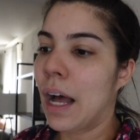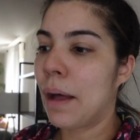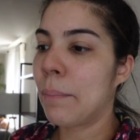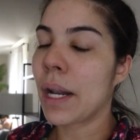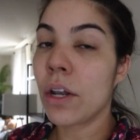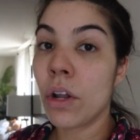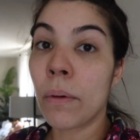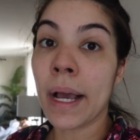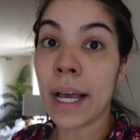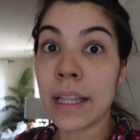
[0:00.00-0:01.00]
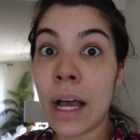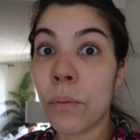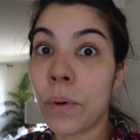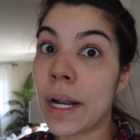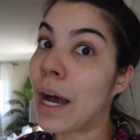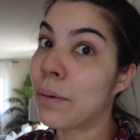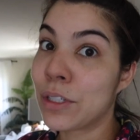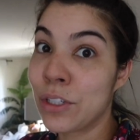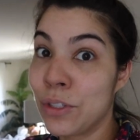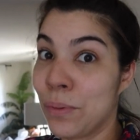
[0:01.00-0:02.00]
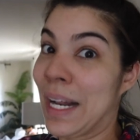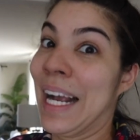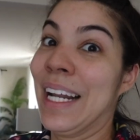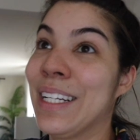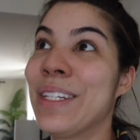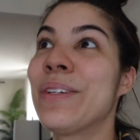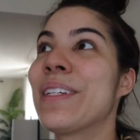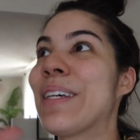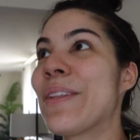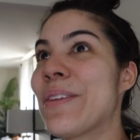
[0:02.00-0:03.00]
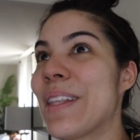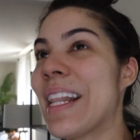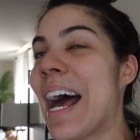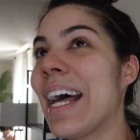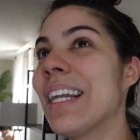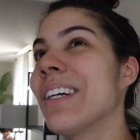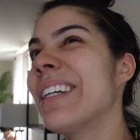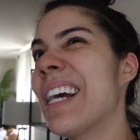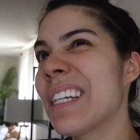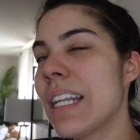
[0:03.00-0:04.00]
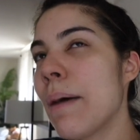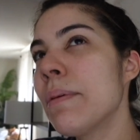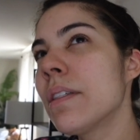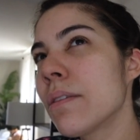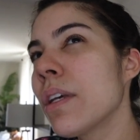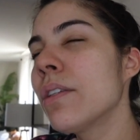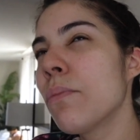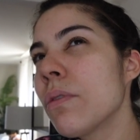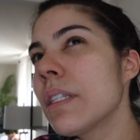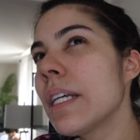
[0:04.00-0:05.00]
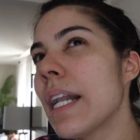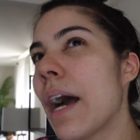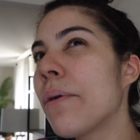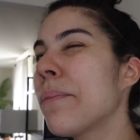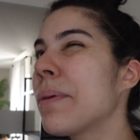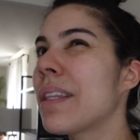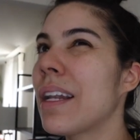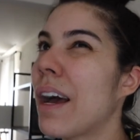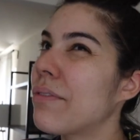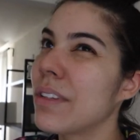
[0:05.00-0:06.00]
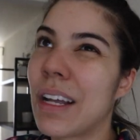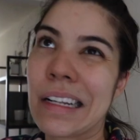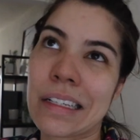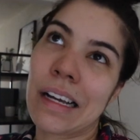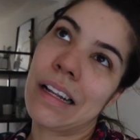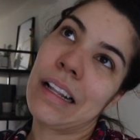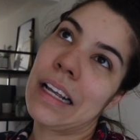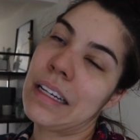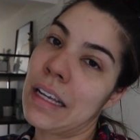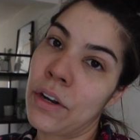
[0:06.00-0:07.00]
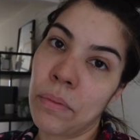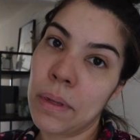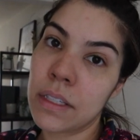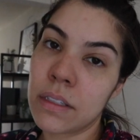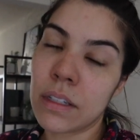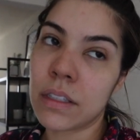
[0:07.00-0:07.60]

Um, but I know I get that one hour to do what I gotta do because other than that, her next nap is, is mostly an hour, but then after that, it's kind of like hit or miss.